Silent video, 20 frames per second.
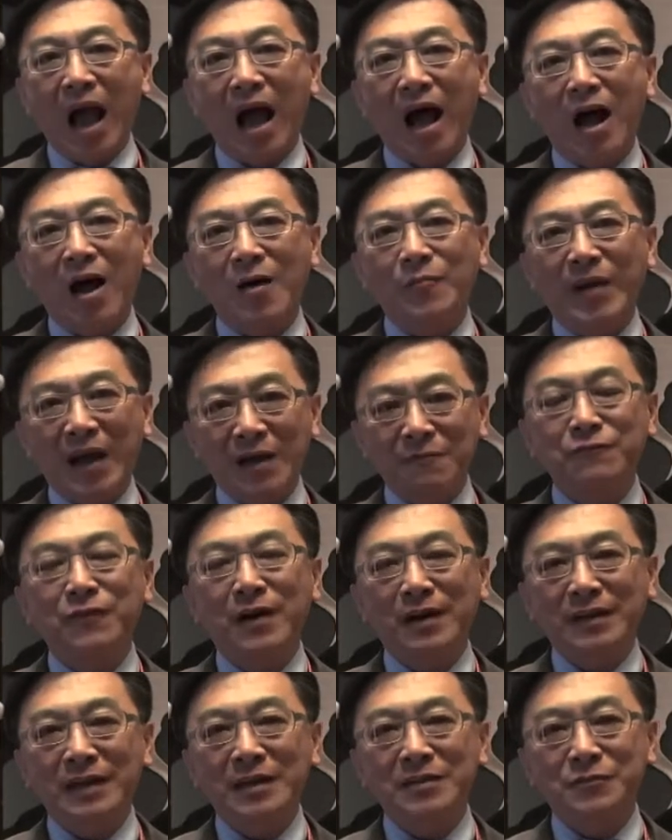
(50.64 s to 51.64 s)
I
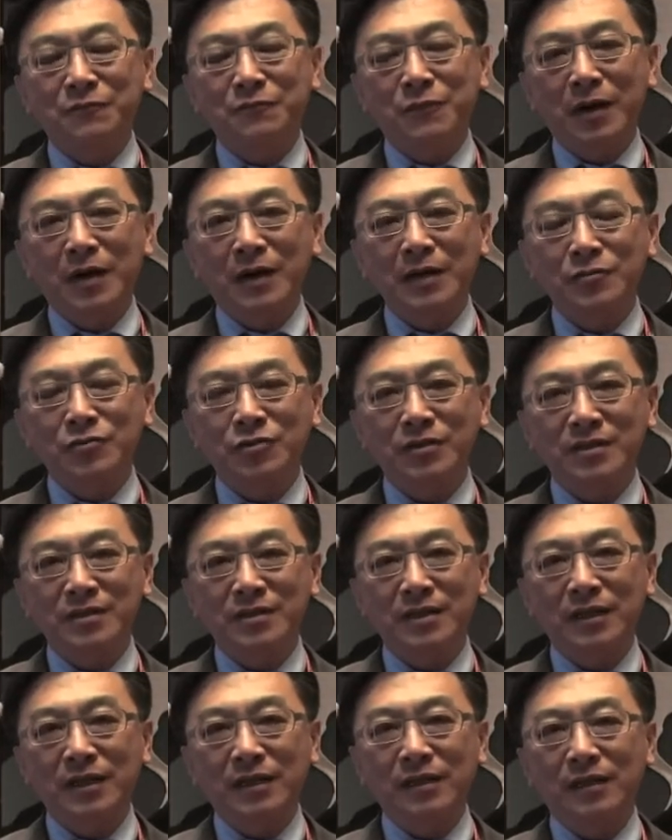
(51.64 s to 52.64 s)
found it's very
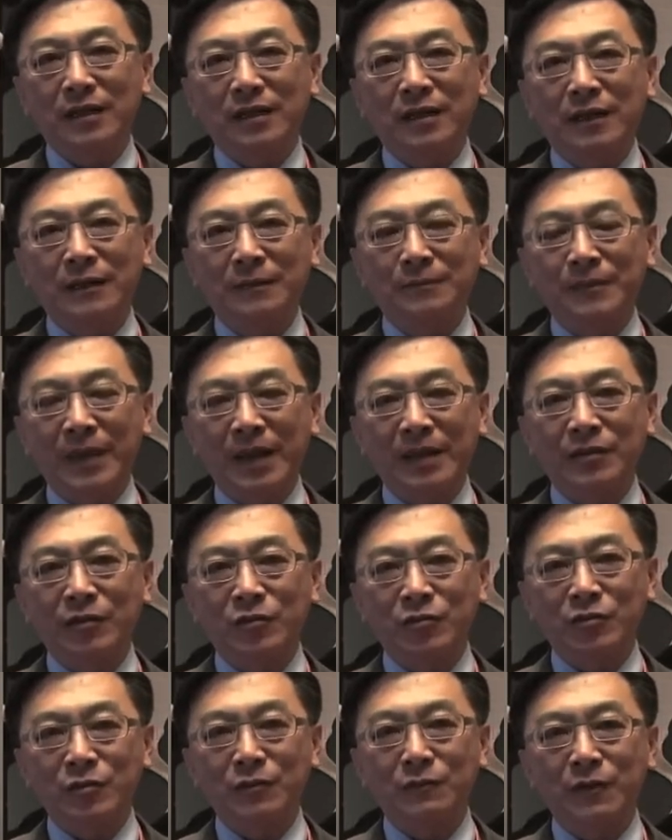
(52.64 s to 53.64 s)
interesting and
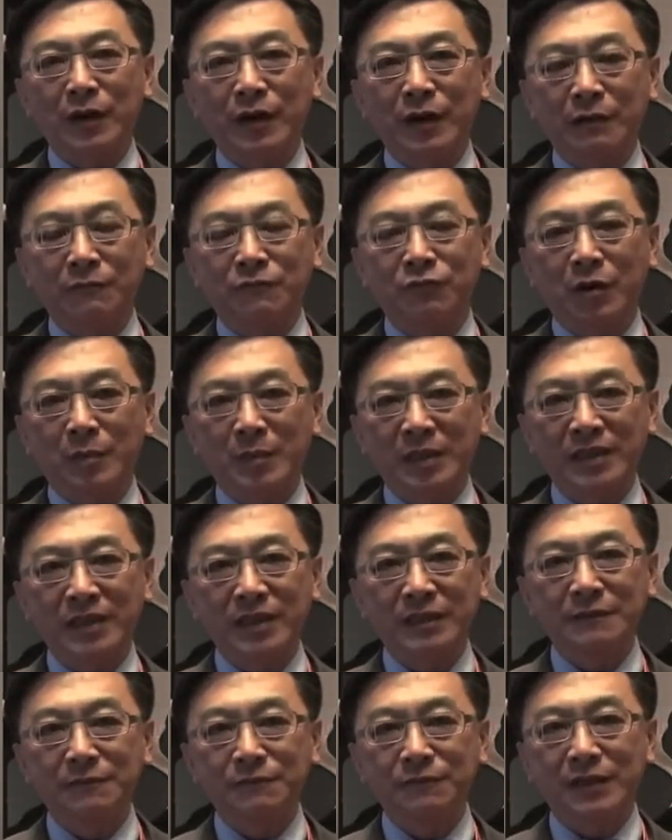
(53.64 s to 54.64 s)
also very
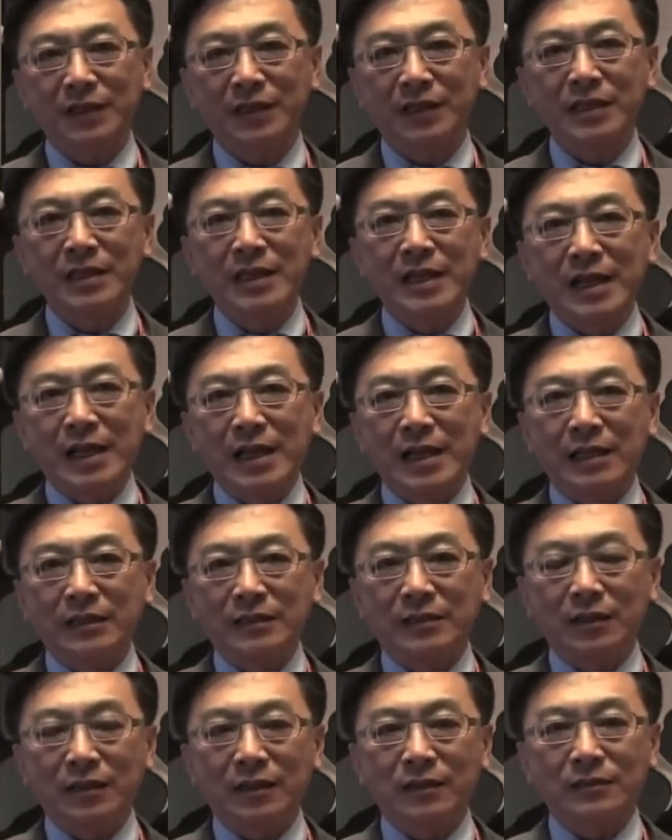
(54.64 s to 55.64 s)
informative, and
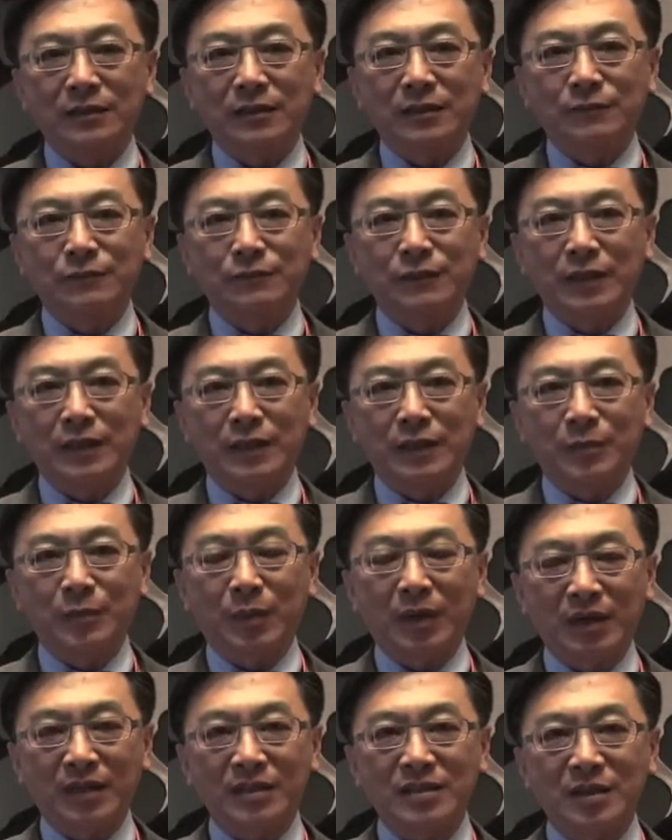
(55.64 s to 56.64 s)
a lot of
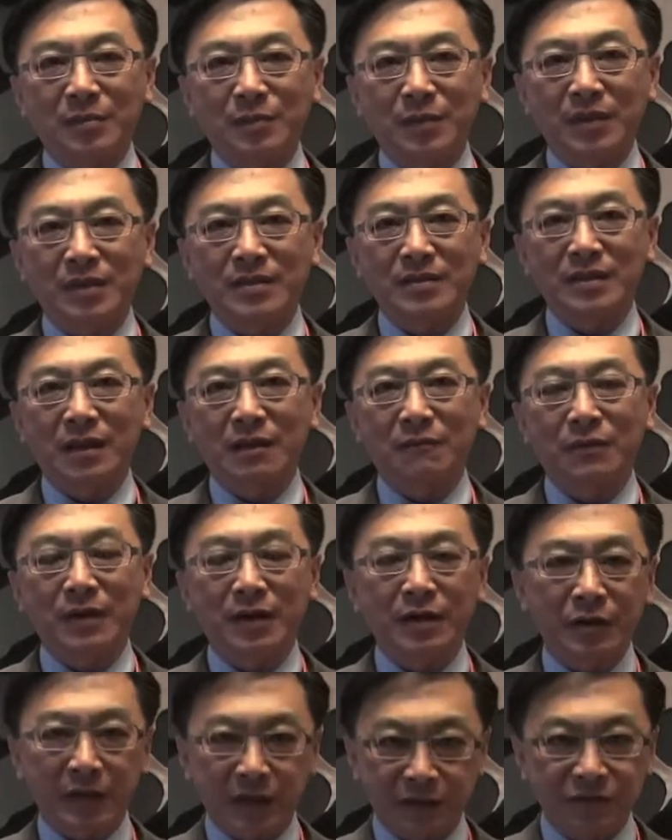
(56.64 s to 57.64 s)
participants are
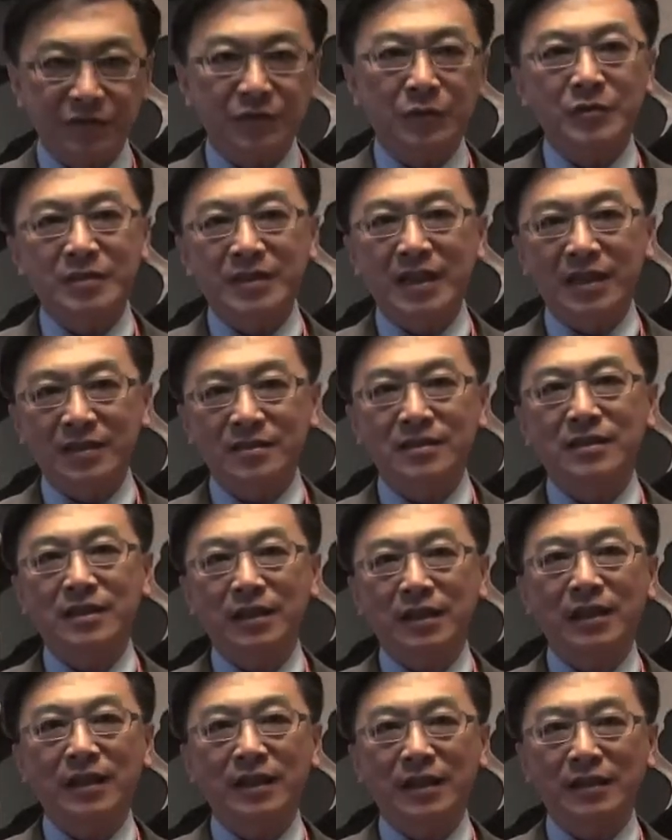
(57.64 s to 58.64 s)
very
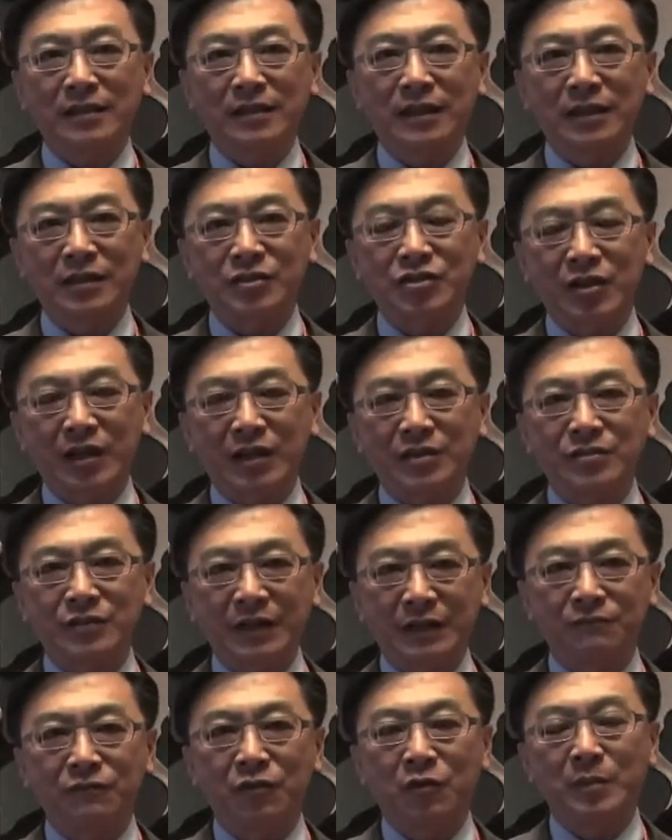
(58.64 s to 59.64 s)
enthusiastic in exchange
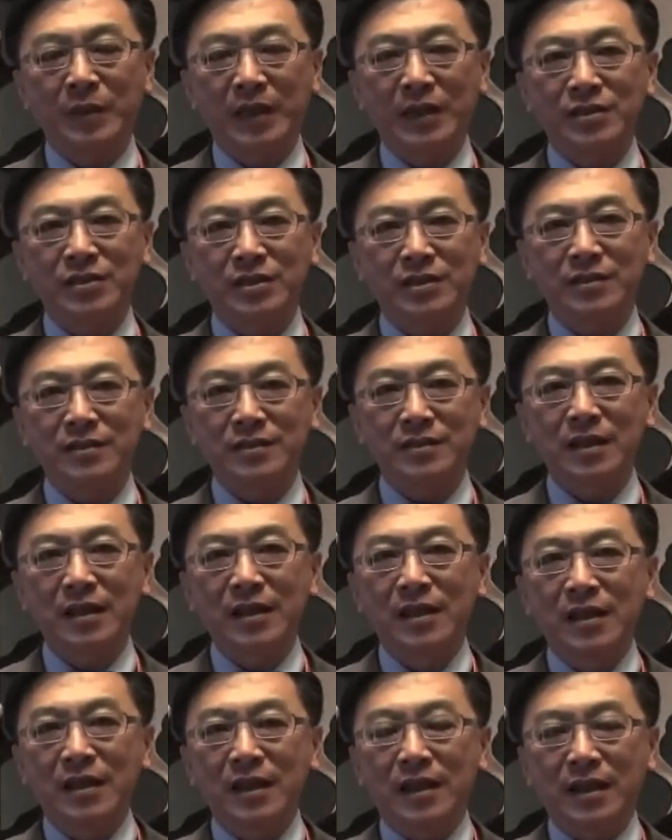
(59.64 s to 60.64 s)
information
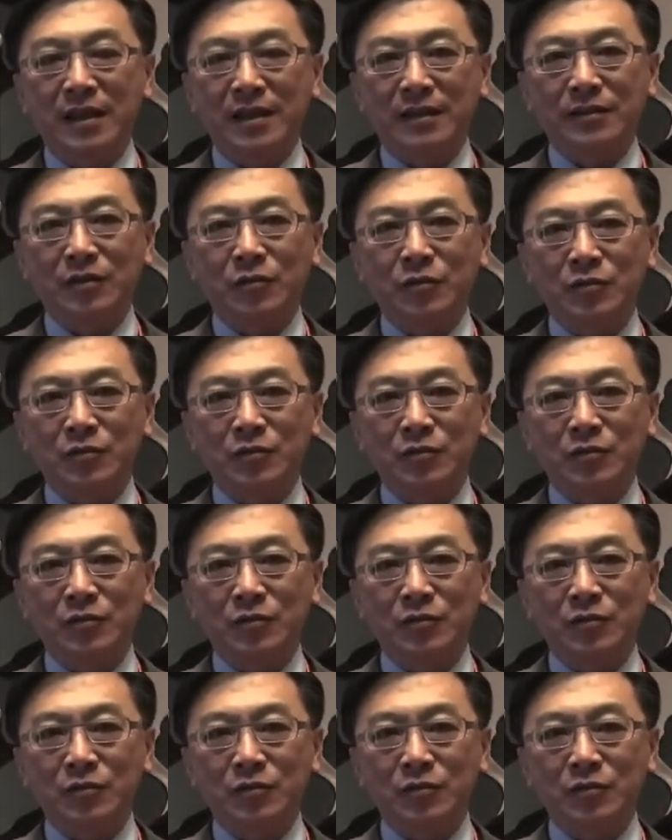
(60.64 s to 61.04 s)
and